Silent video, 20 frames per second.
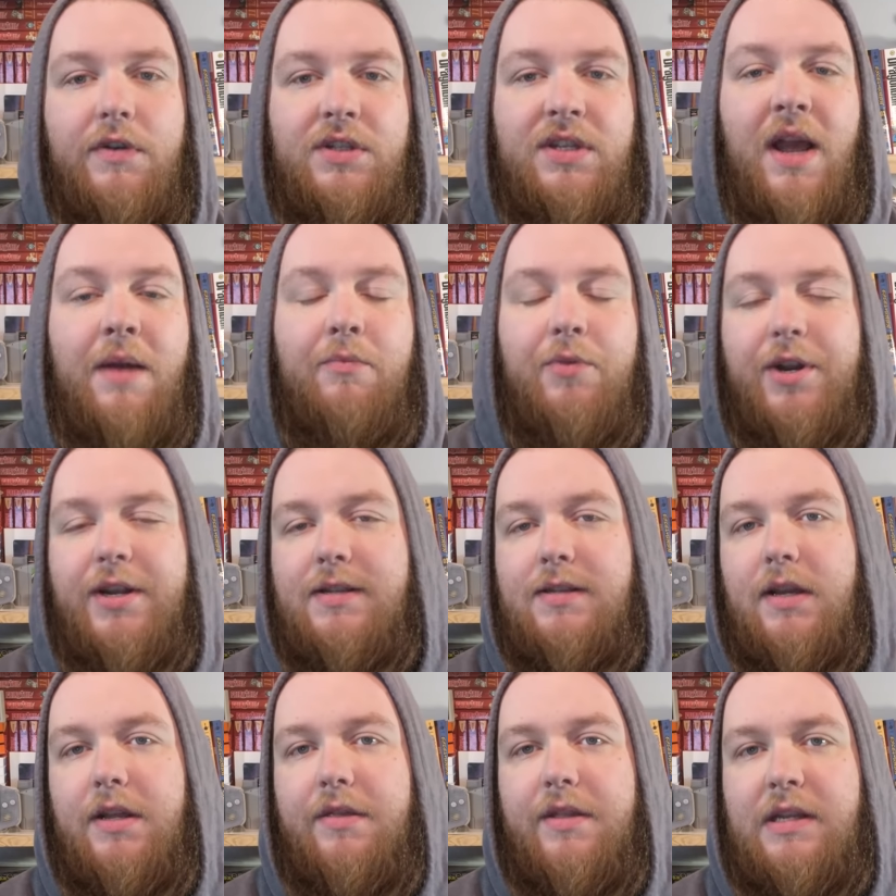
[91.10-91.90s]
For some
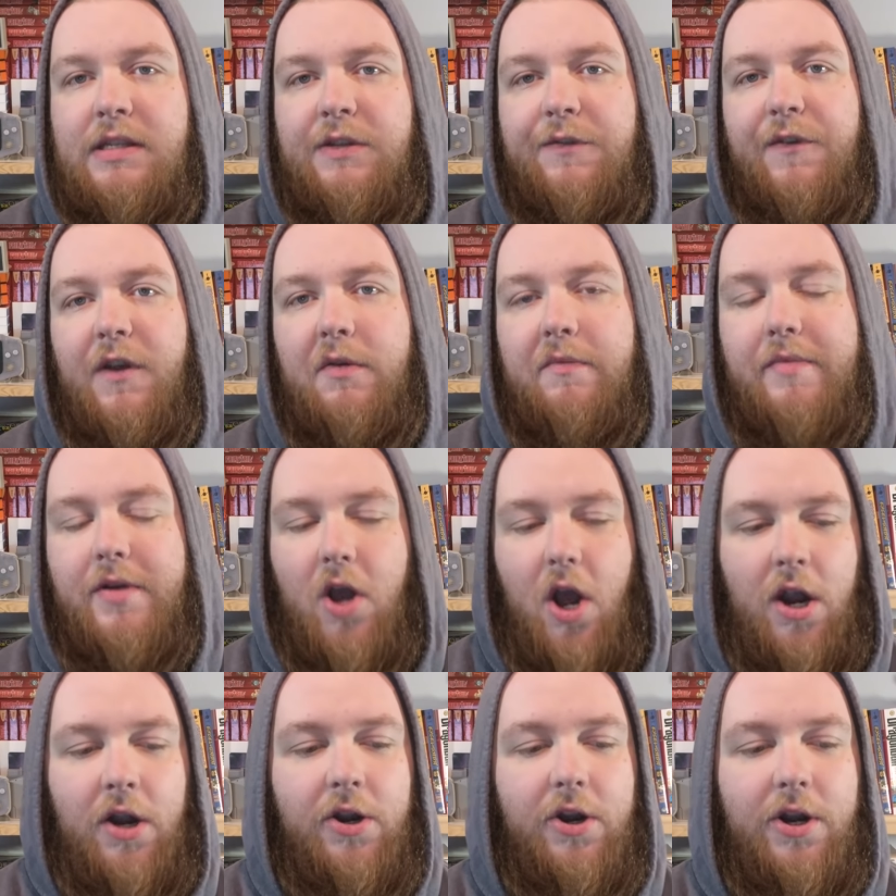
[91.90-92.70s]
reason, this film
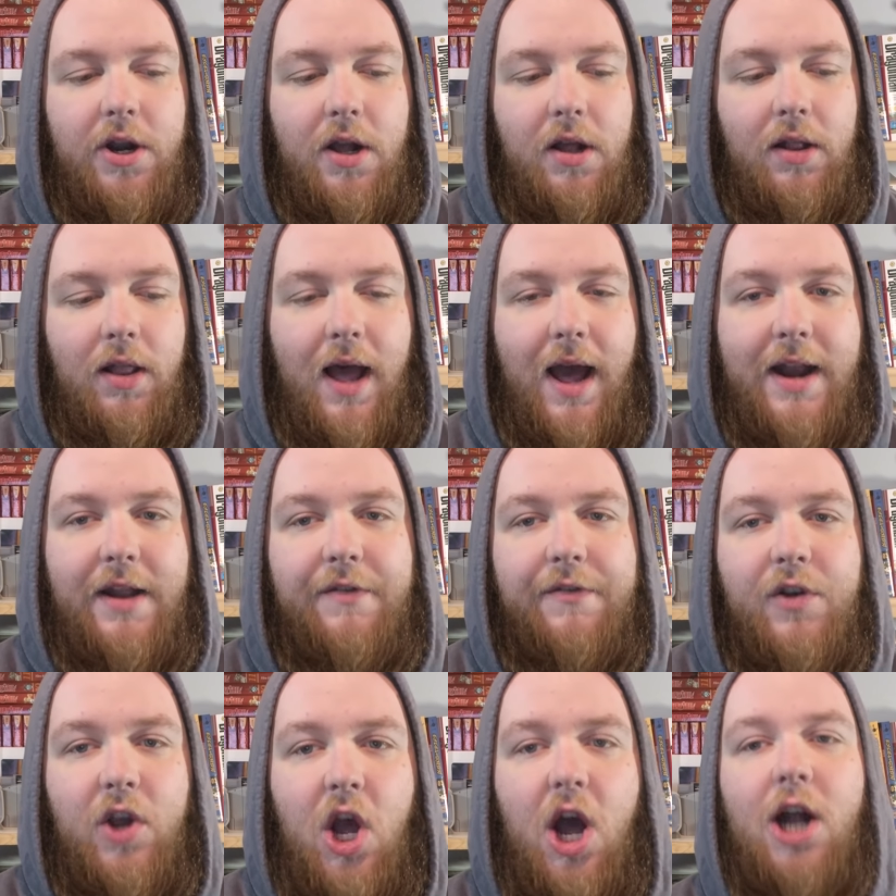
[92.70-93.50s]
garnered a lot
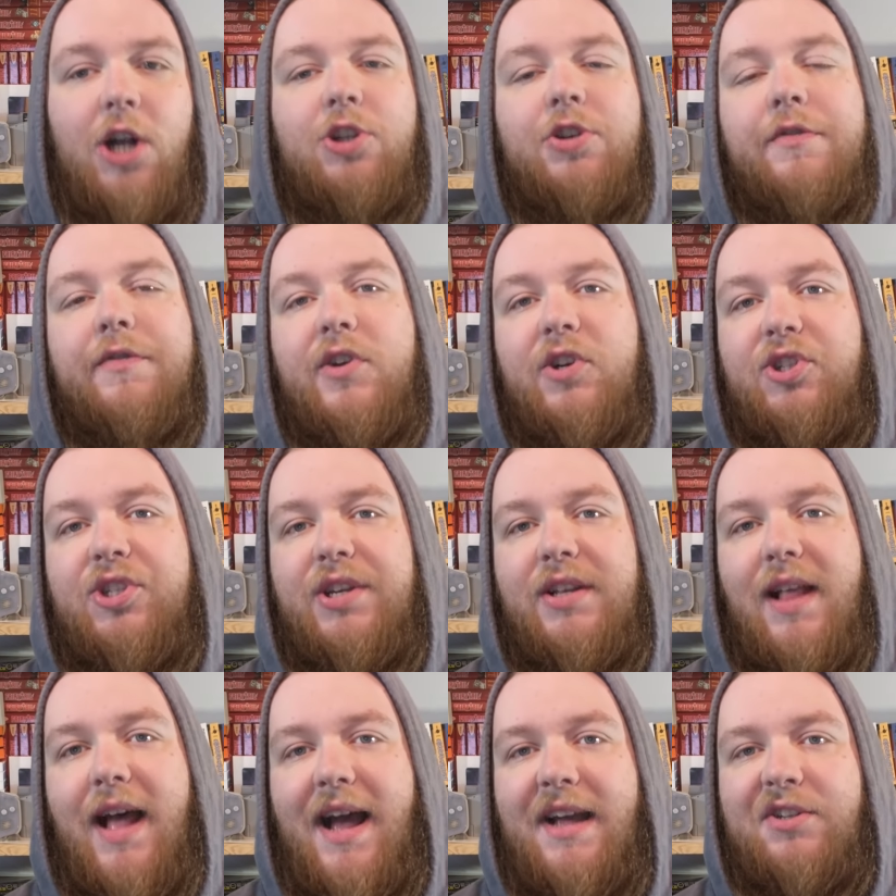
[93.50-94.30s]
of
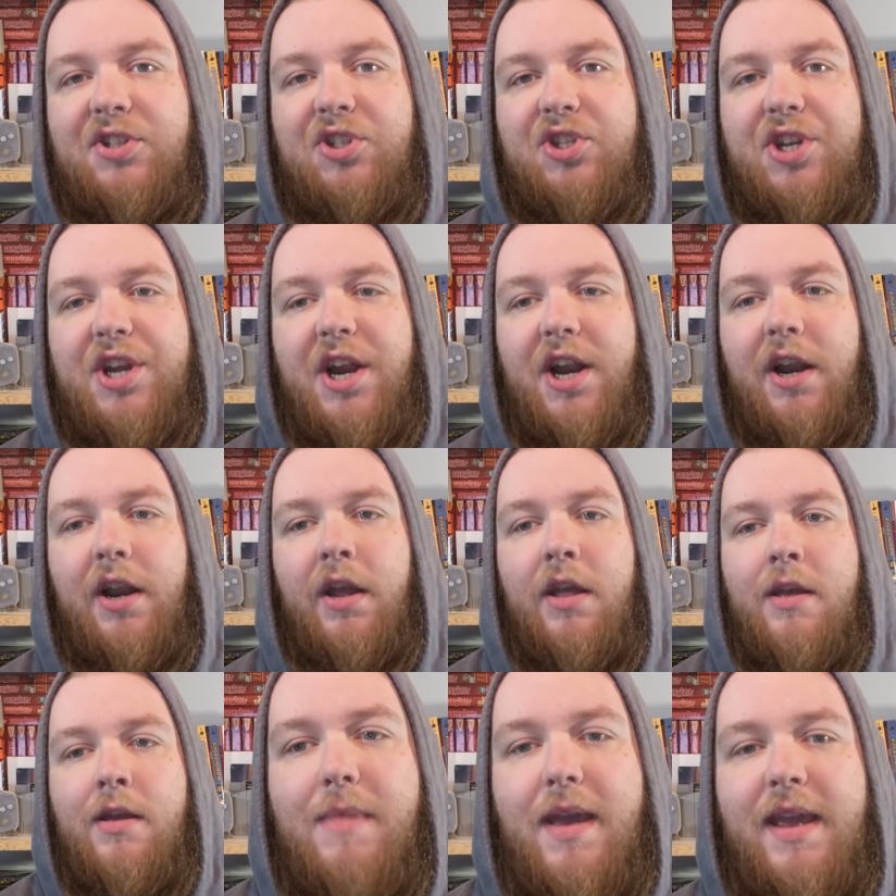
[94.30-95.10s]
controversy last year,
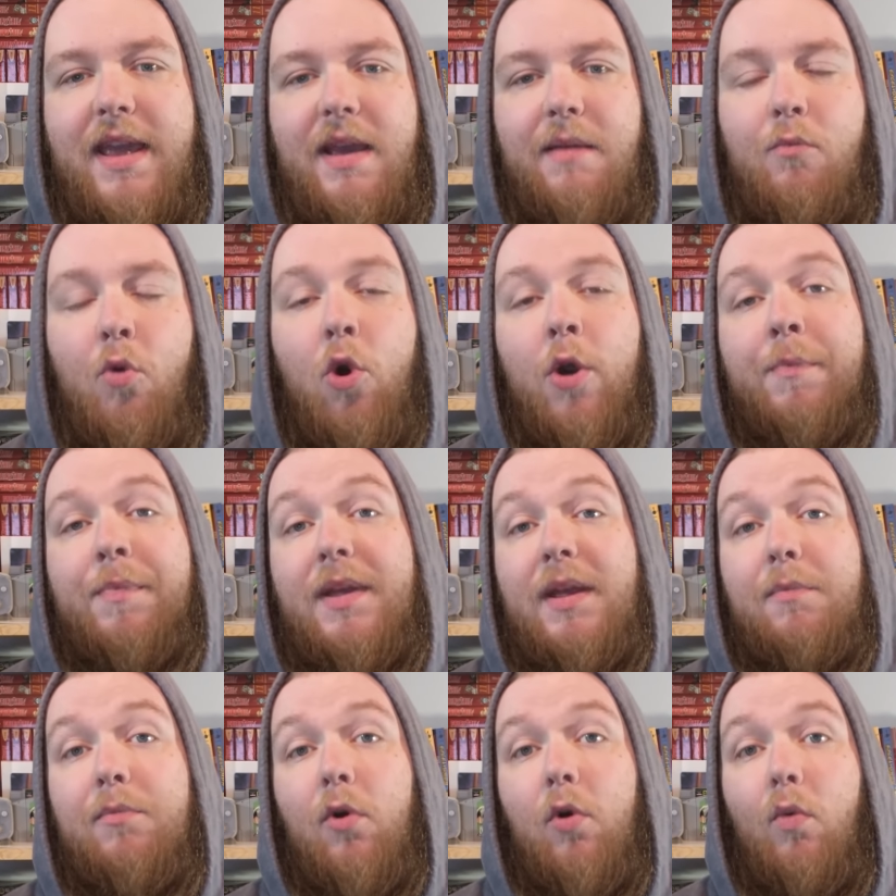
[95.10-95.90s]
making more
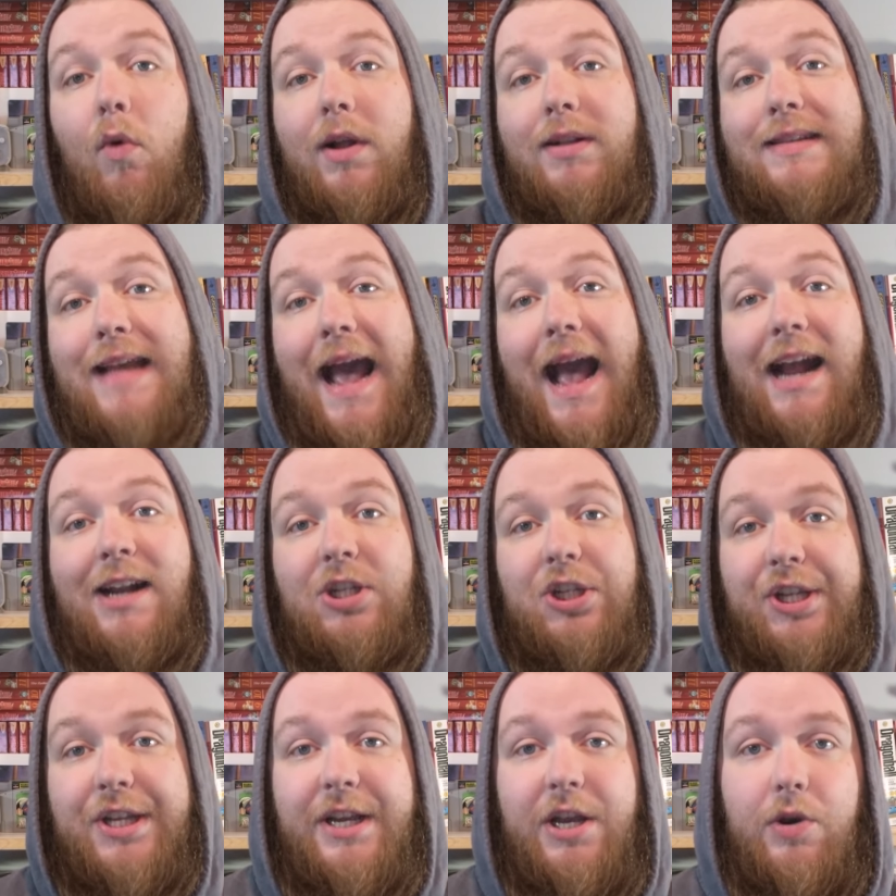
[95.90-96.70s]
people want to
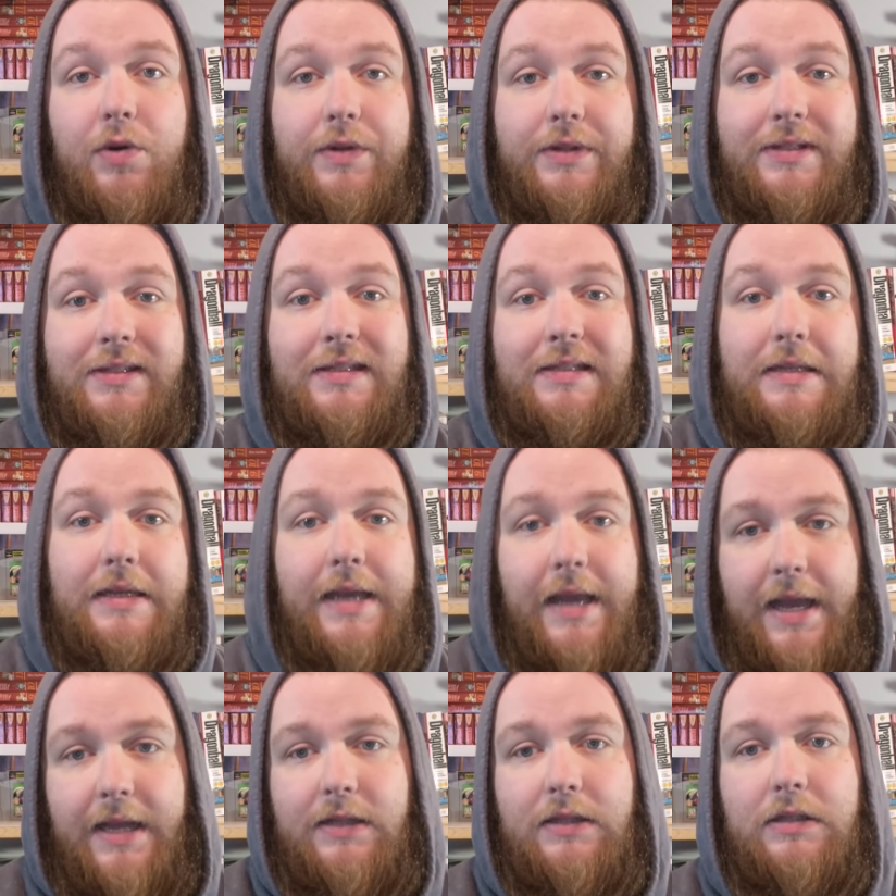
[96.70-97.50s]
actually go and see
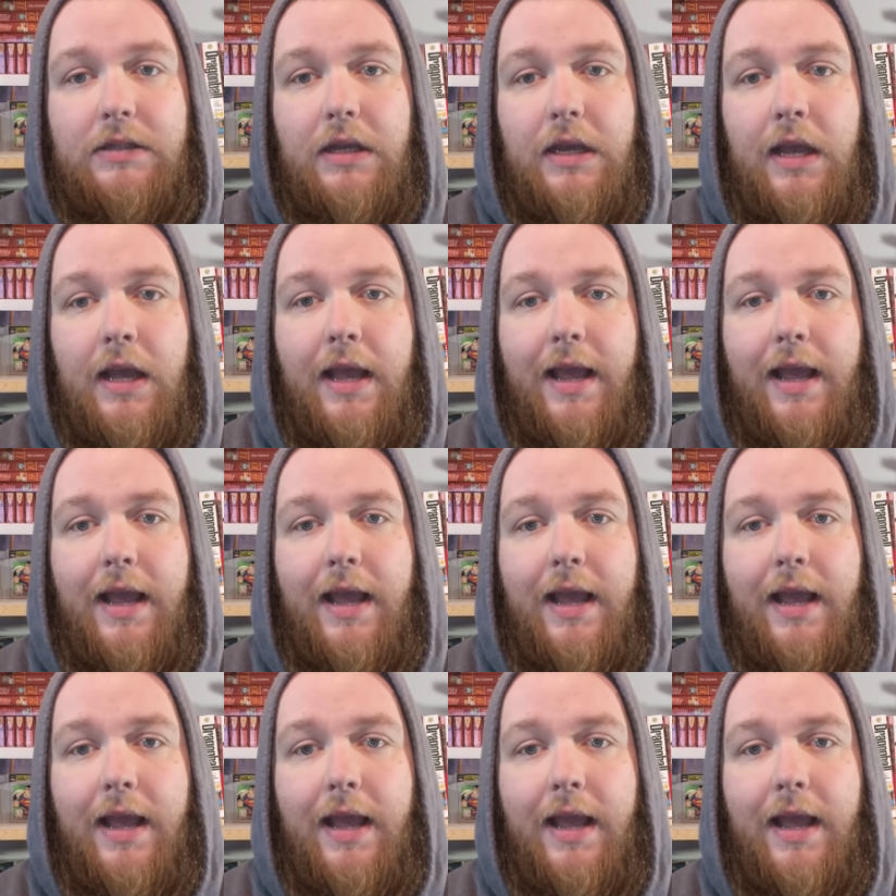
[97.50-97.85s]
it,